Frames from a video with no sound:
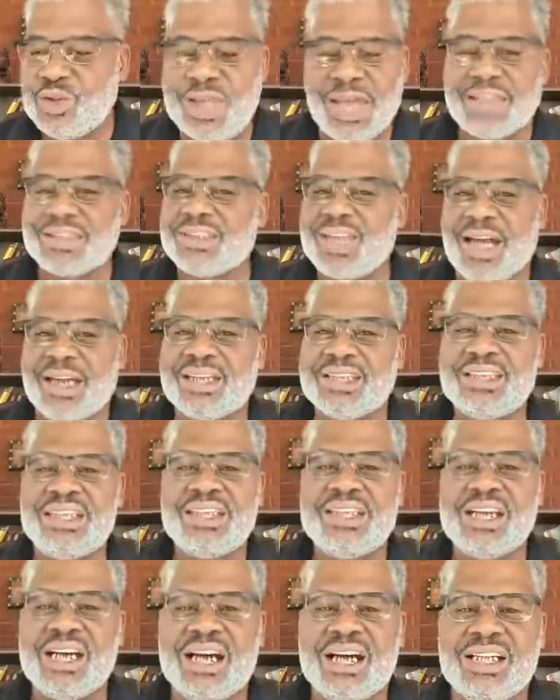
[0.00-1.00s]
That's our key
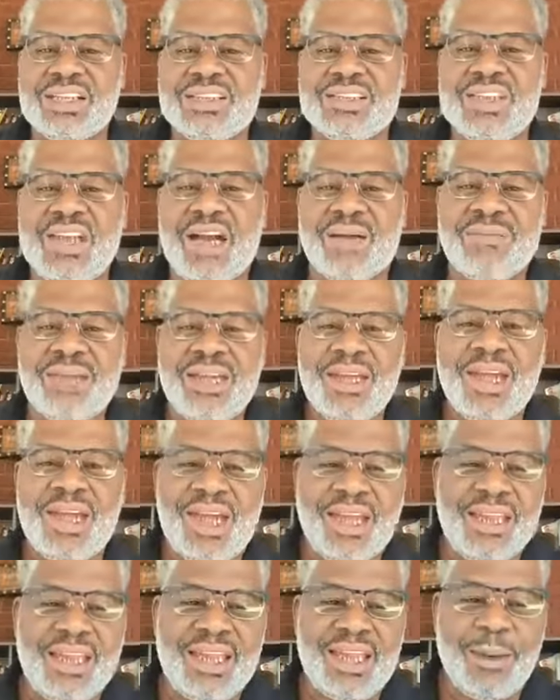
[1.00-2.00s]
concept.
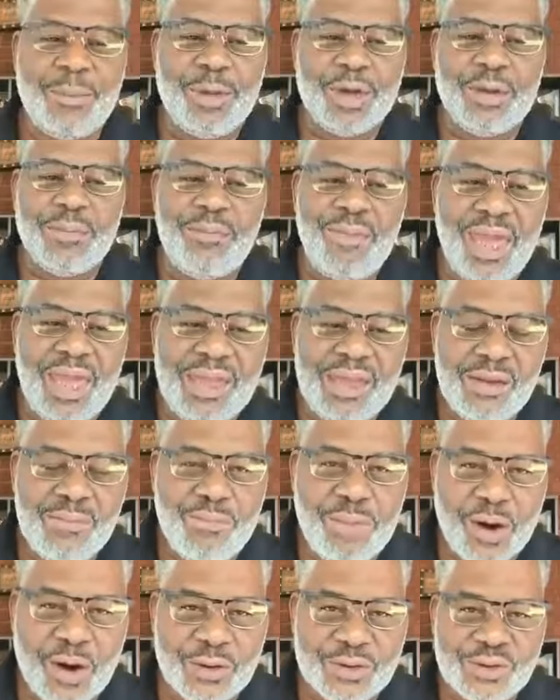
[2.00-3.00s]
And then I'm going to make it
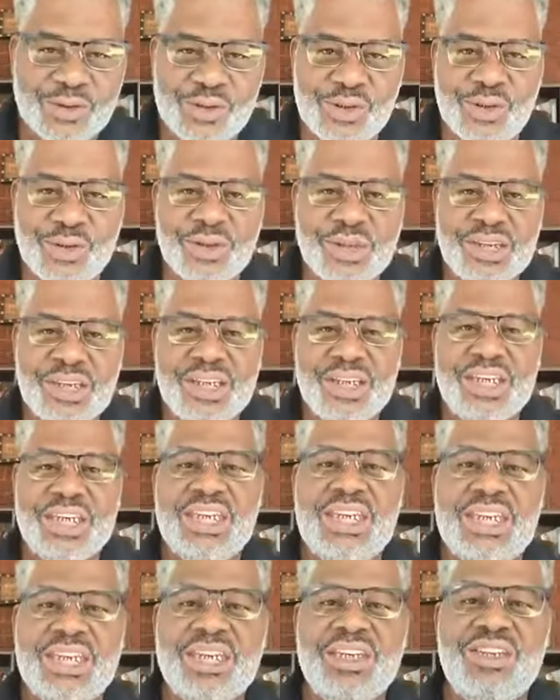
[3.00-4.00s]
personal.
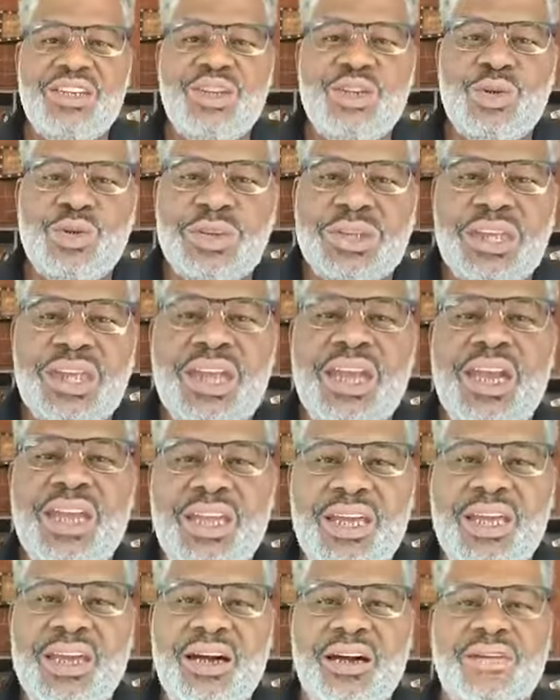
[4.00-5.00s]
He can use
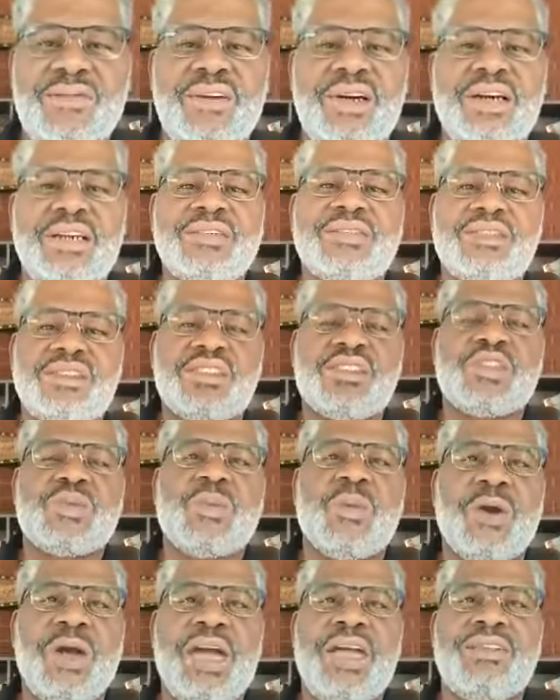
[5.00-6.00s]
any of us to
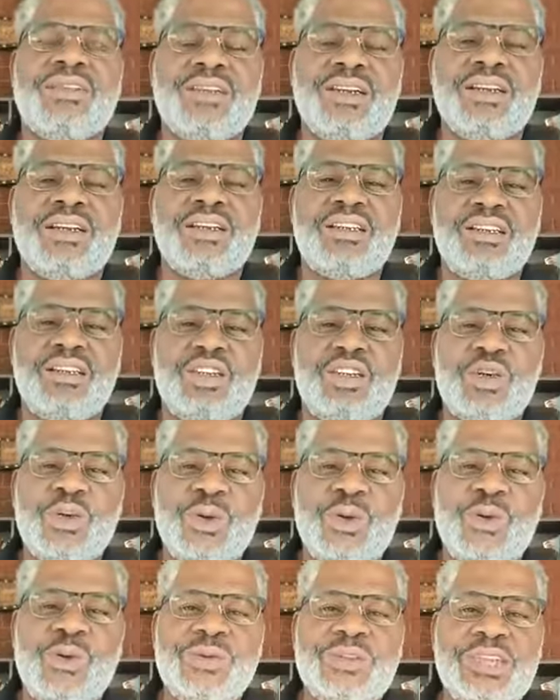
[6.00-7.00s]
spread the good
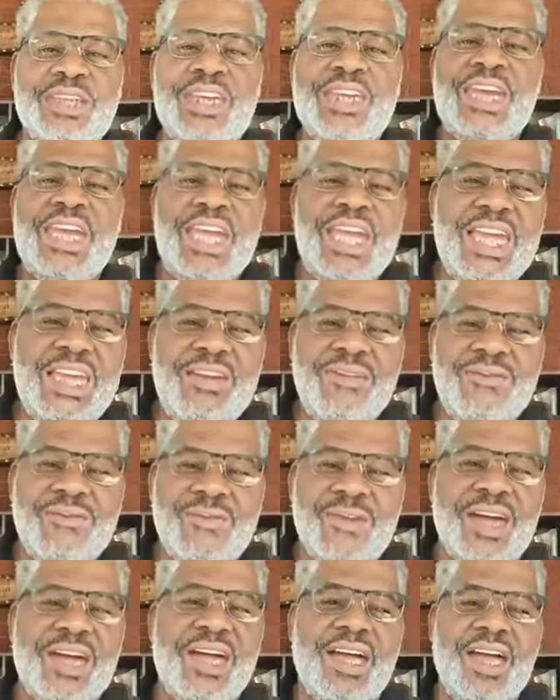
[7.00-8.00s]
news.
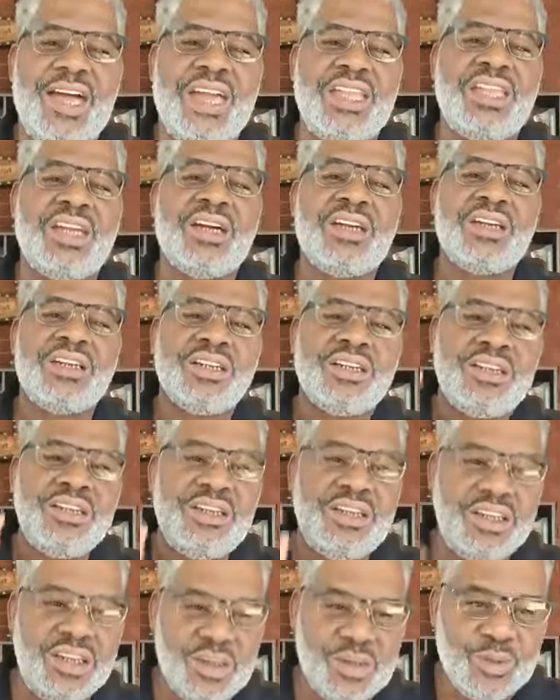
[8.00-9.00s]
Even
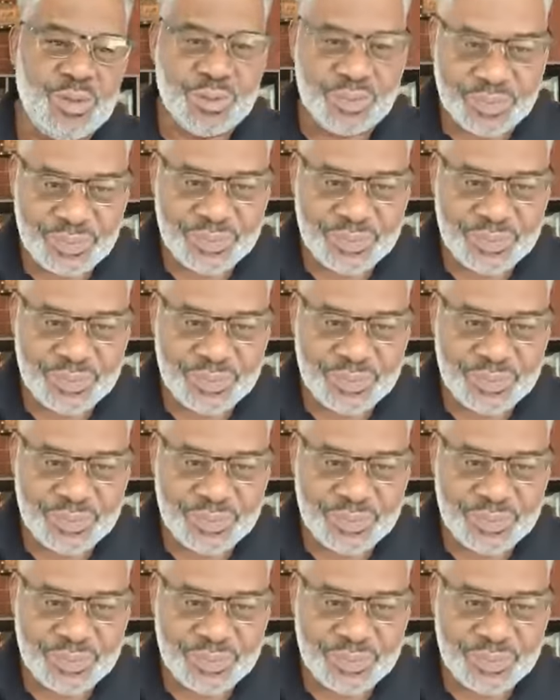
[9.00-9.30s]
you.